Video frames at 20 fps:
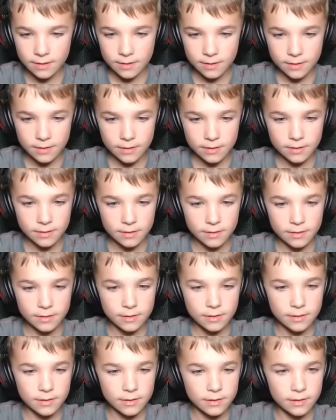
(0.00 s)

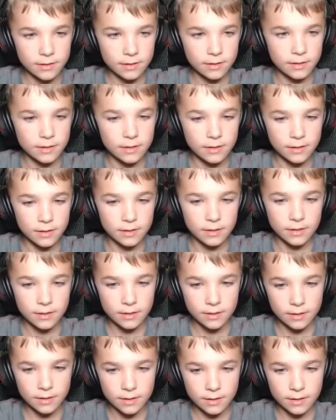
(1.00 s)
No one is speaking in this clip.